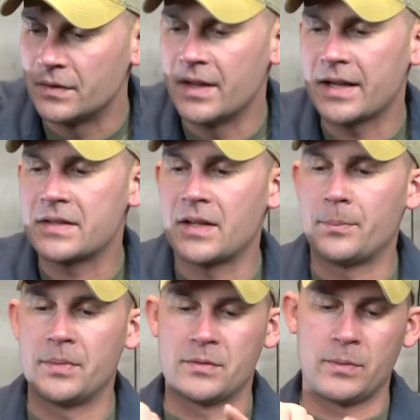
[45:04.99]
Next
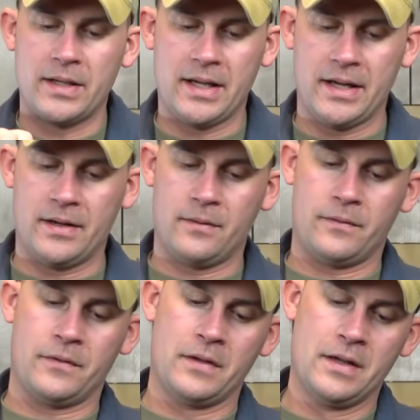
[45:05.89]
up is we
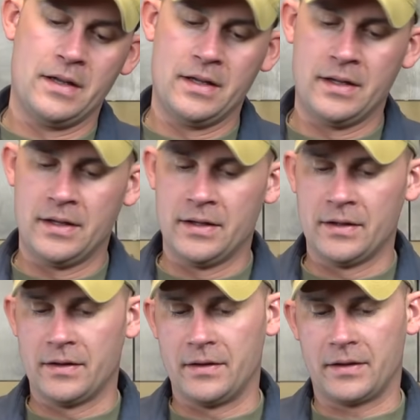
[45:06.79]
have
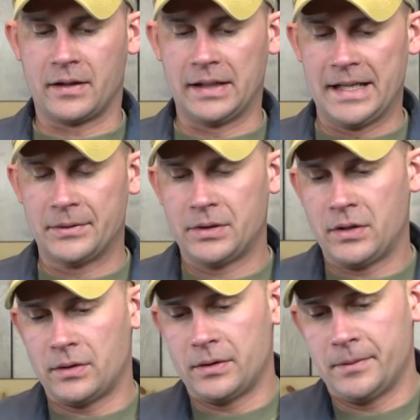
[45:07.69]
the clown
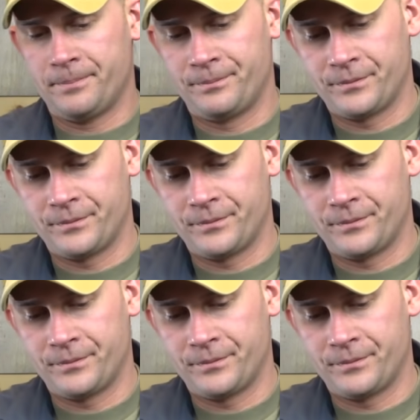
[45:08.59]
car.